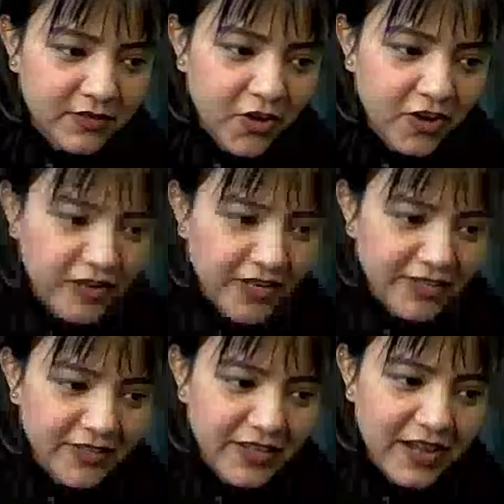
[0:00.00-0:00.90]
All
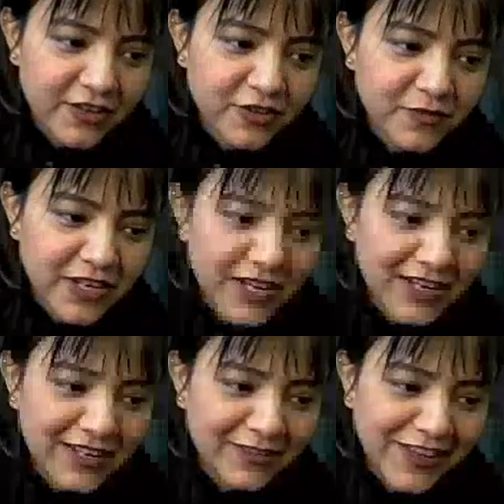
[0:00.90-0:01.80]
right. Thank you,
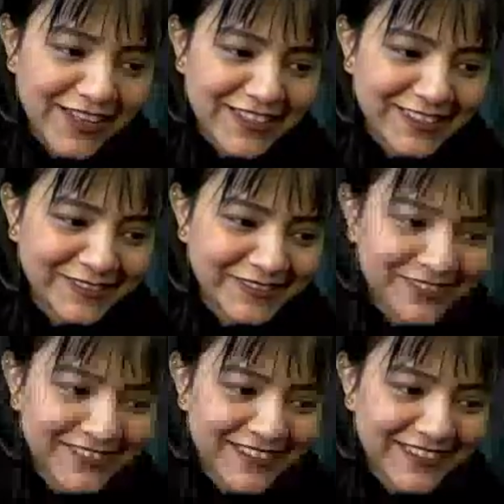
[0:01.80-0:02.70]
Malaya. Welcome.
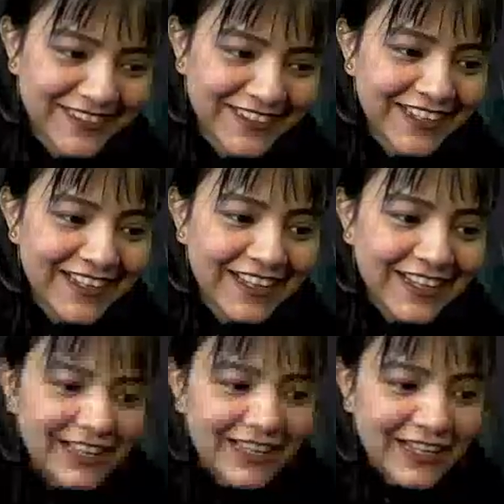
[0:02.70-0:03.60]

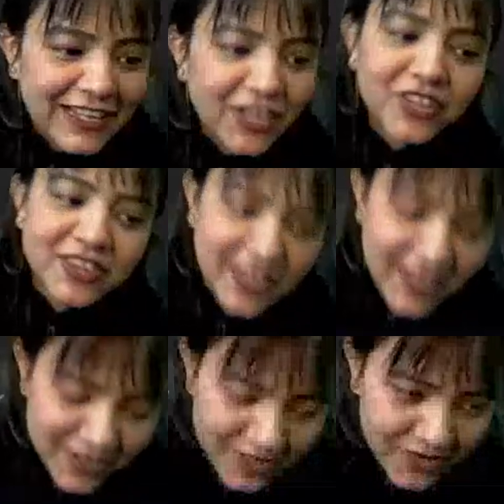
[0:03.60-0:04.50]
Oh,
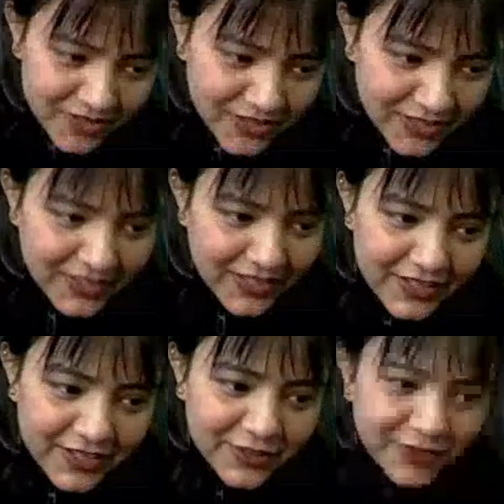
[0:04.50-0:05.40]
thank you, Antara.
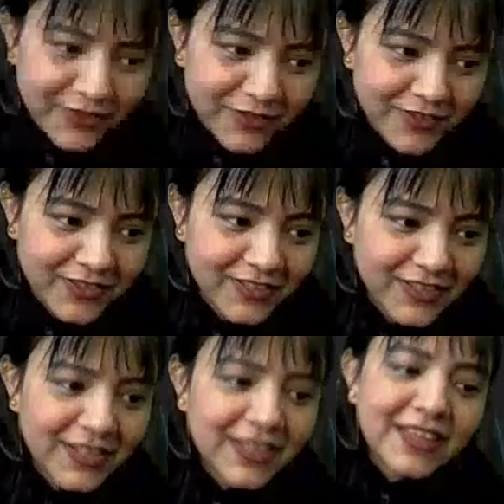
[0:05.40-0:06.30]
Thank you.
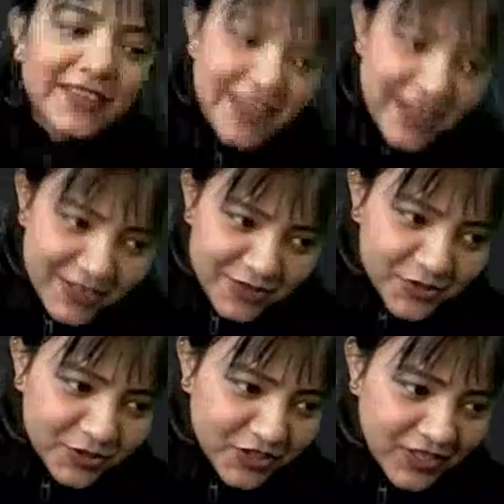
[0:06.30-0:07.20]
Thank you,
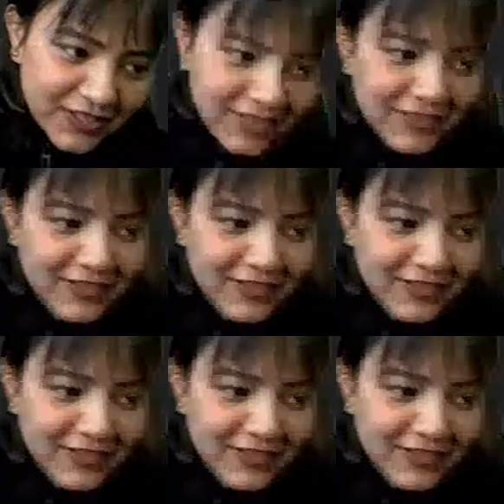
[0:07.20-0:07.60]
Sujal.